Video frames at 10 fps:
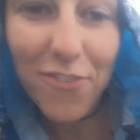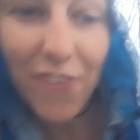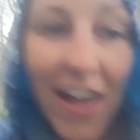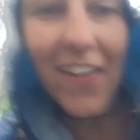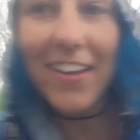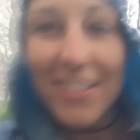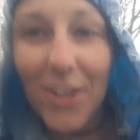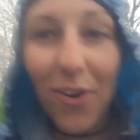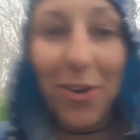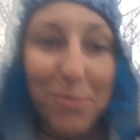felt his
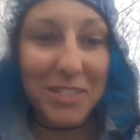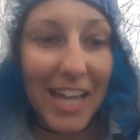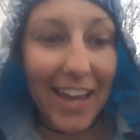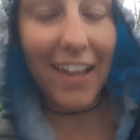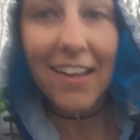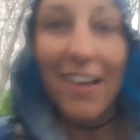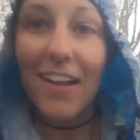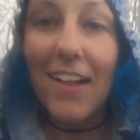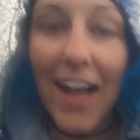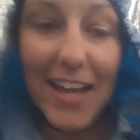arms like
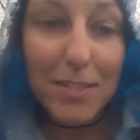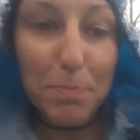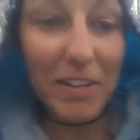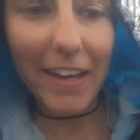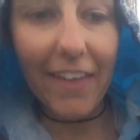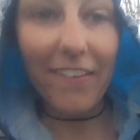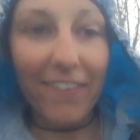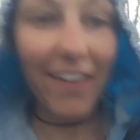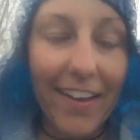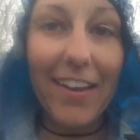clasped together.
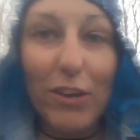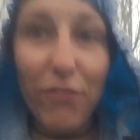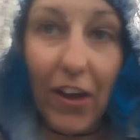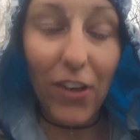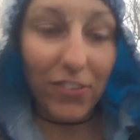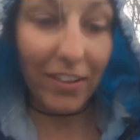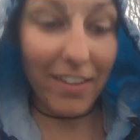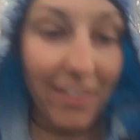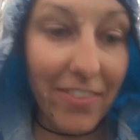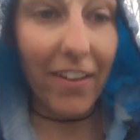Like he felt
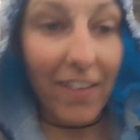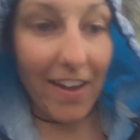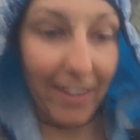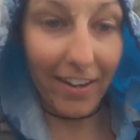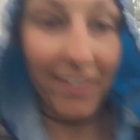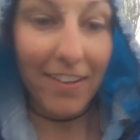the lightning.